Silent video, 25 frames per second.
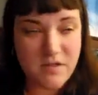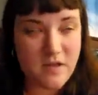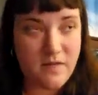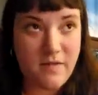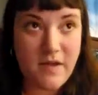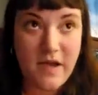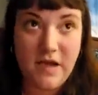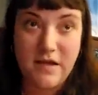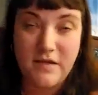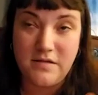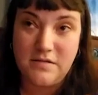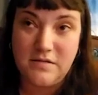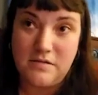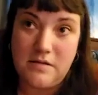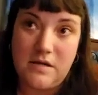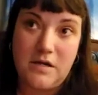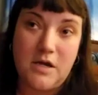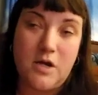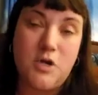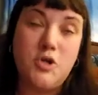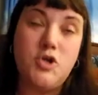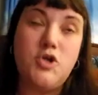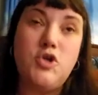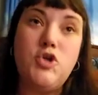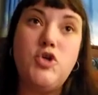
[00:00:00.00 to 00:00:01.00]
And that is like
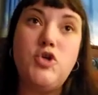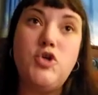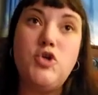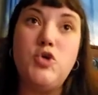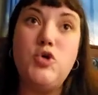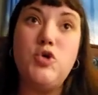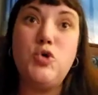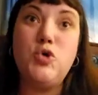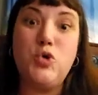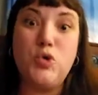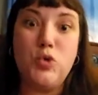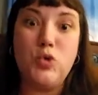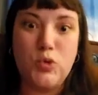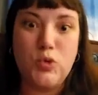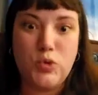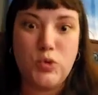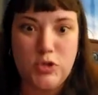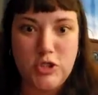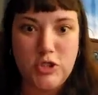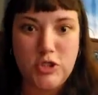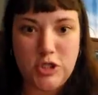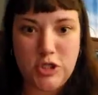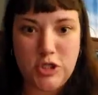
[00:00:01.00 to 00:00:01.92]
a huge,